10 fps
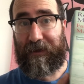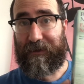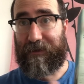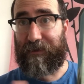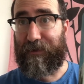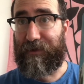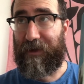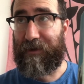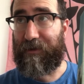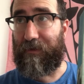So it's been, I
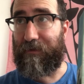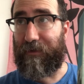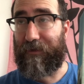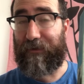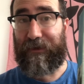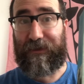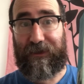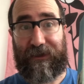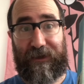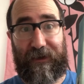think, over 15,
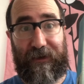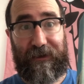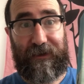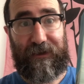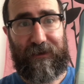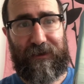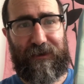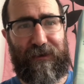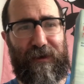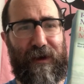16 years. This was
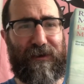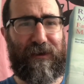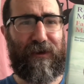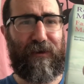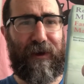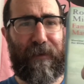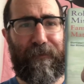2003.